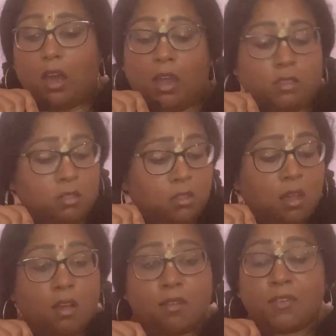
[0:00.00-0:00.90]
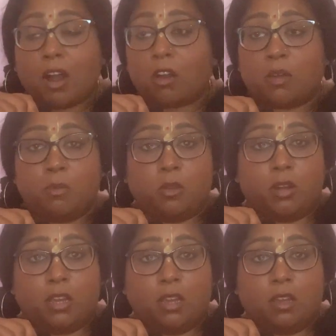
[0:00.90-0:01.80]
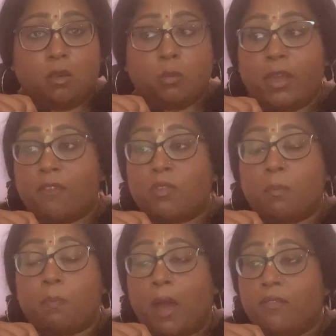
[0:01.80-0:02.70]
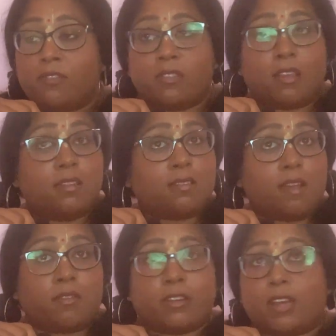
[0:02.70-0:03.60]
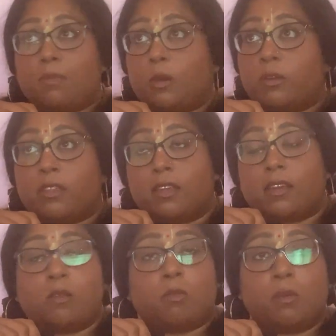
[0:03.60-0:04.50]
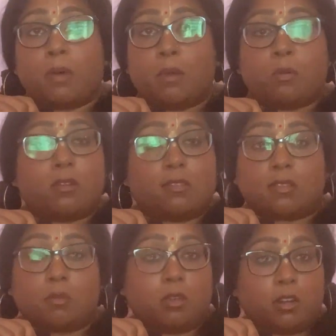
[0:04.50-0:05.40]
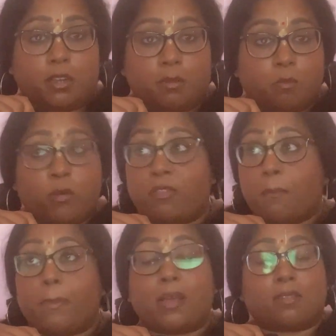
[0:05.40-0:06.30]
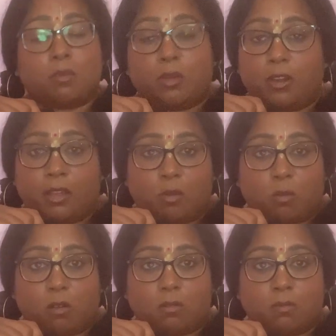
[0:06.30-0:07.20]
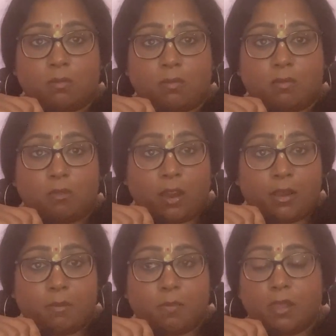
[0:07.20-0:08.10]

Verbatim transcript: I love our community. We have the I've said this every time. The only thing that keeps me in Mayapur is this community. We have the best community in the world, right?